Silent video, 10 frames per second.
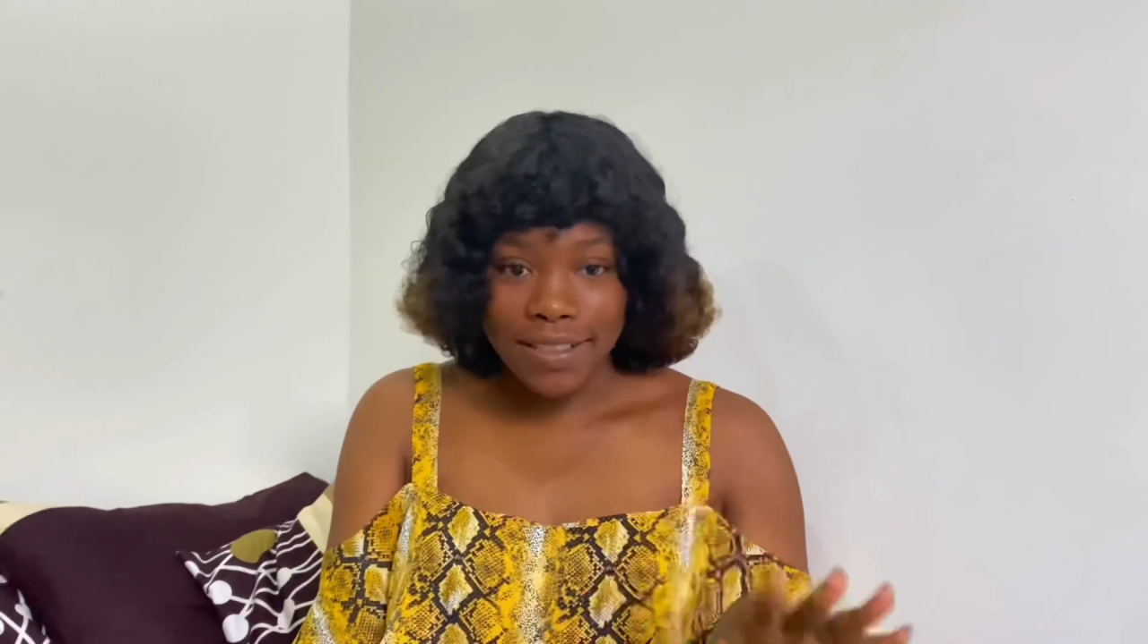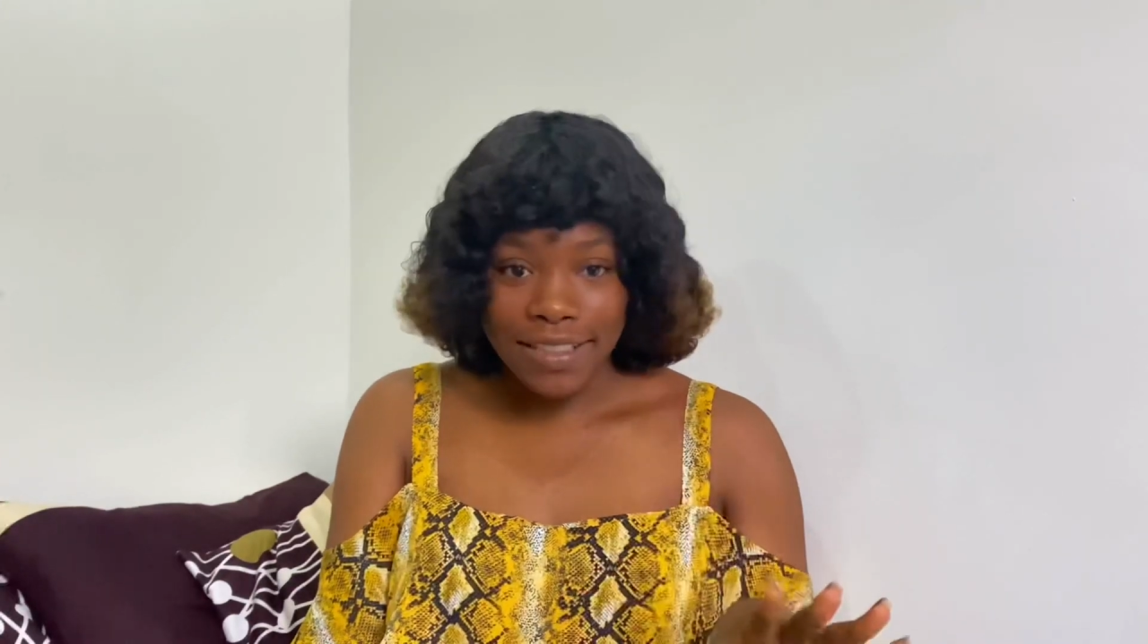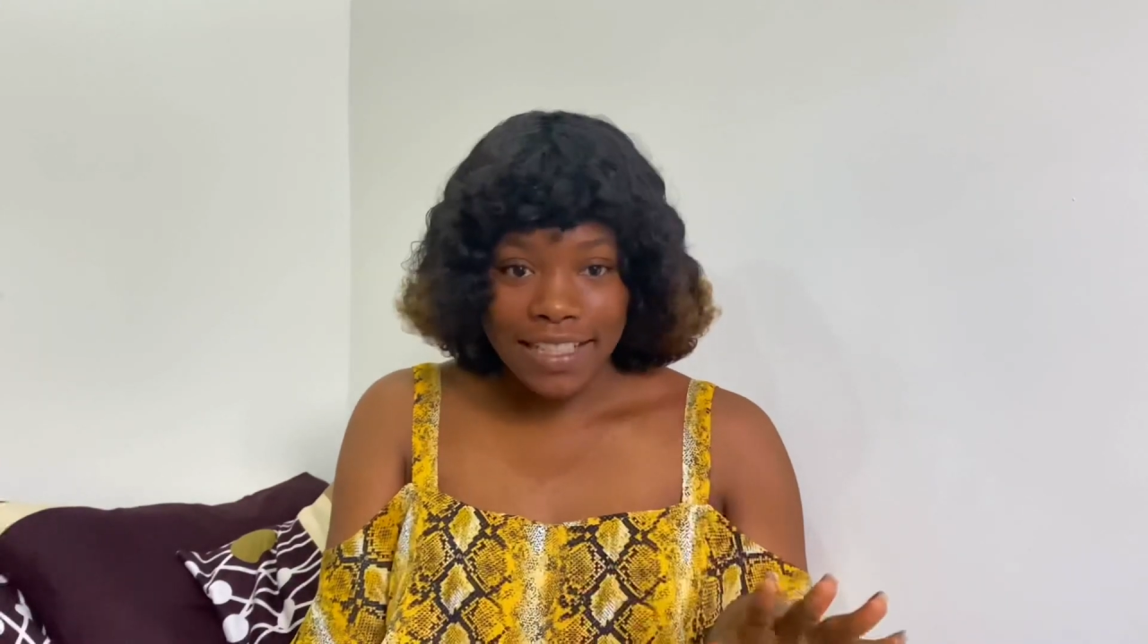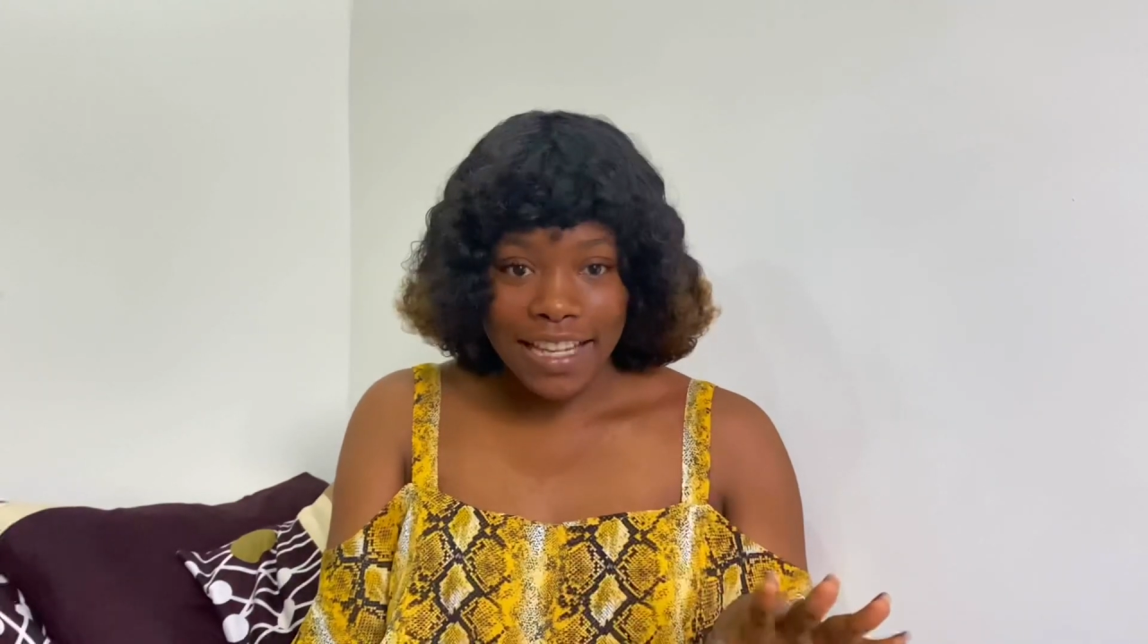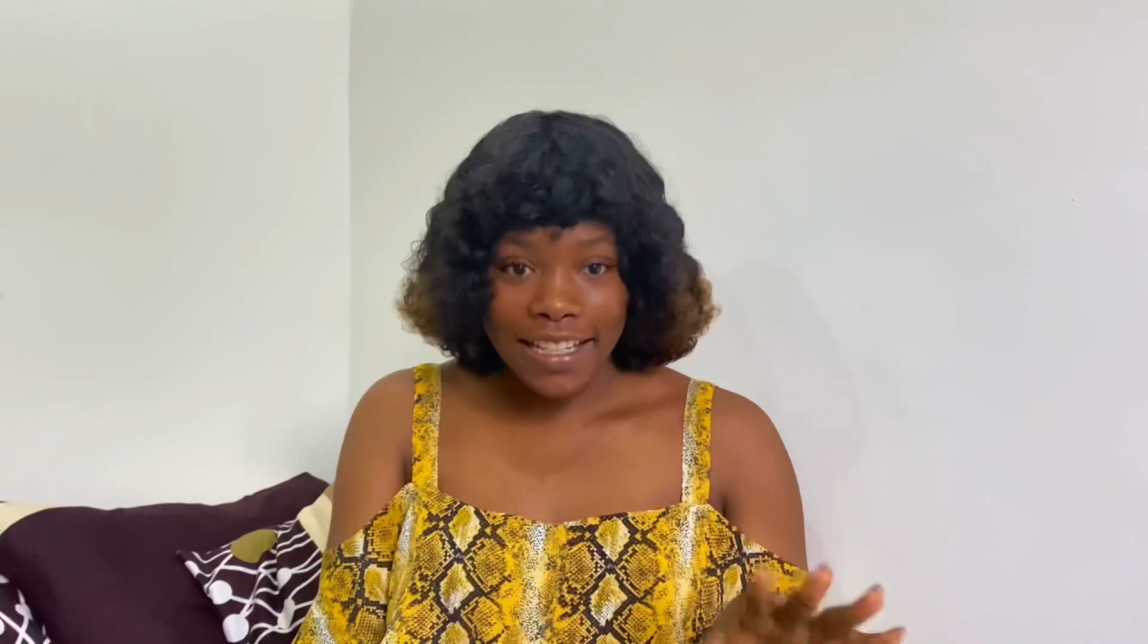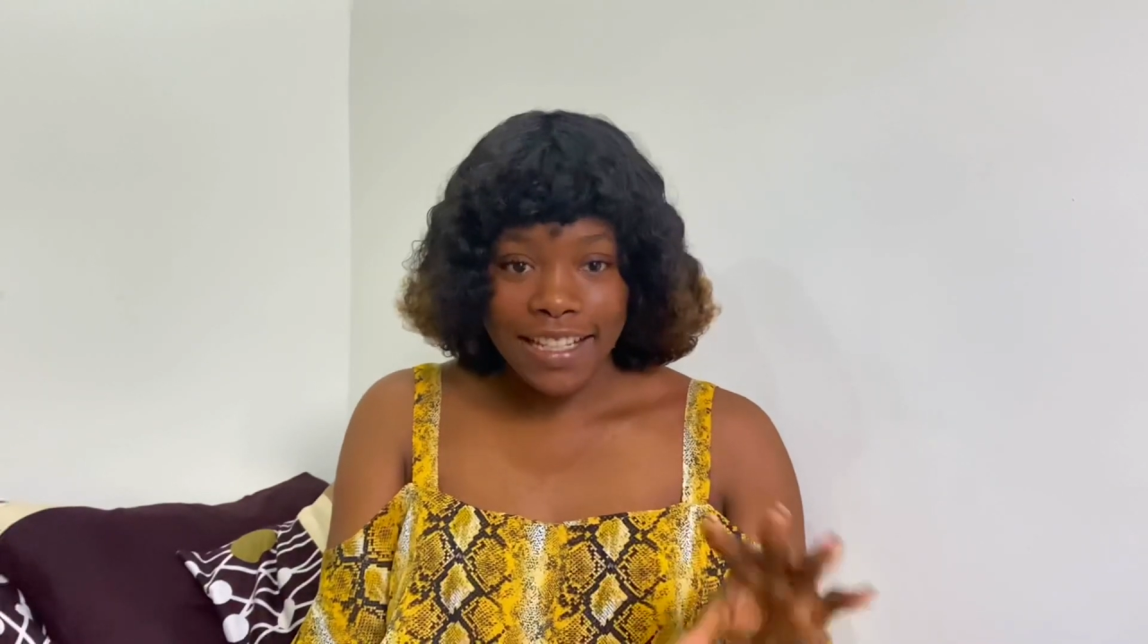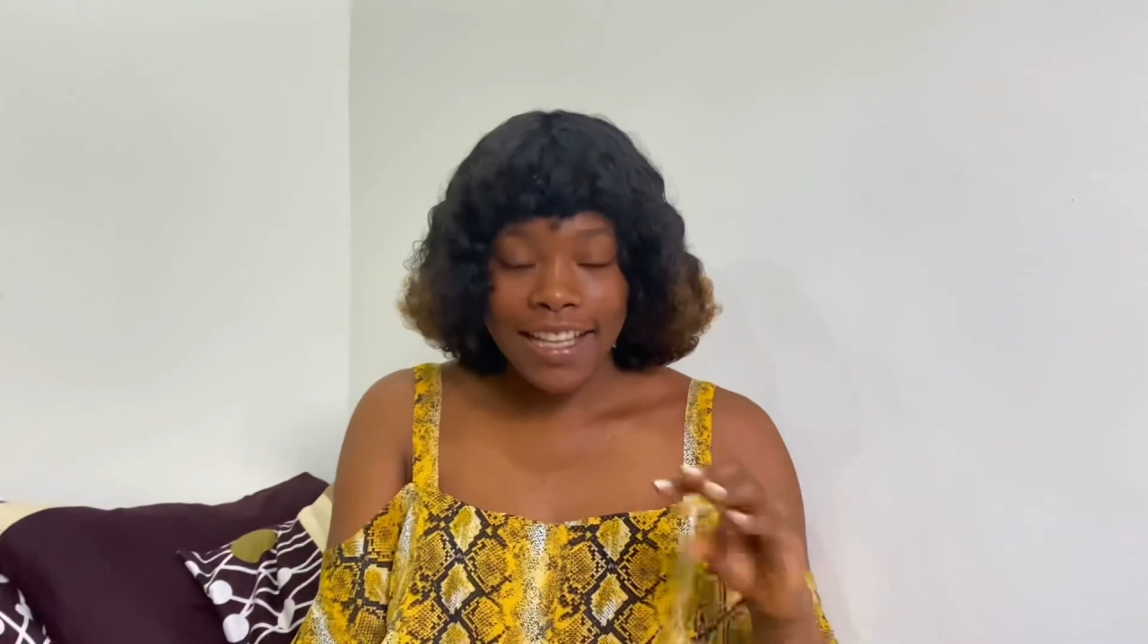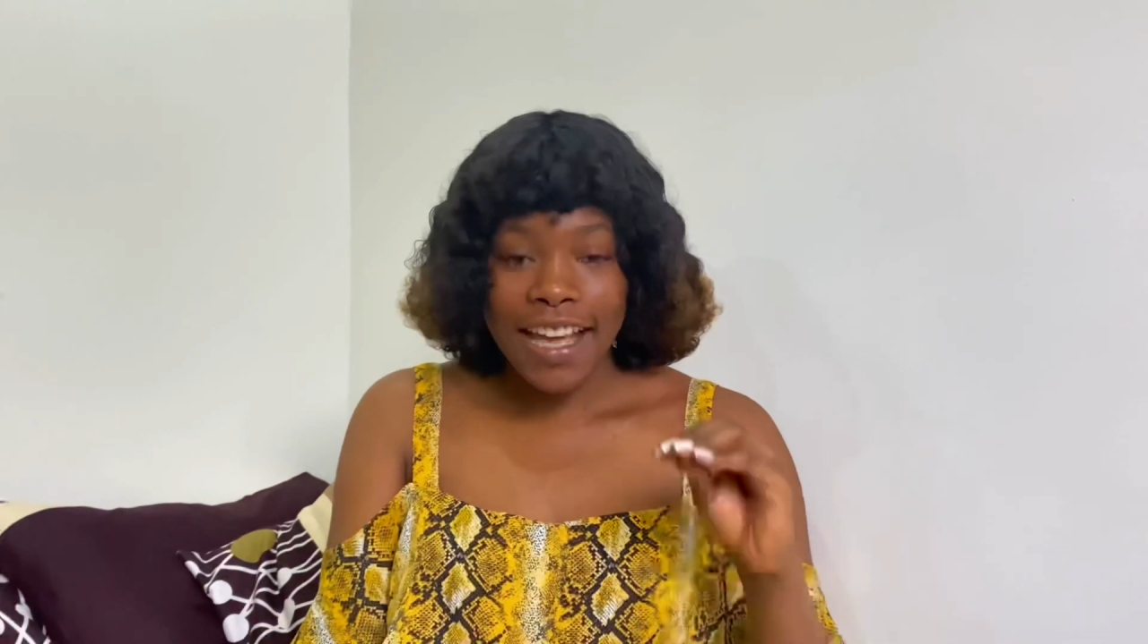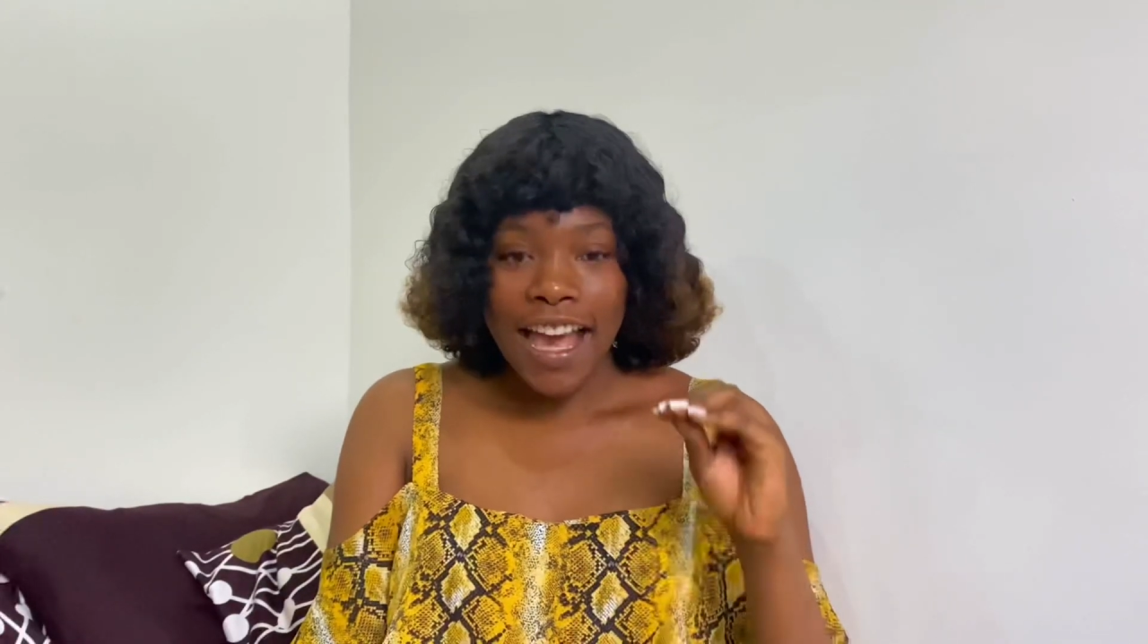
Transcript: look like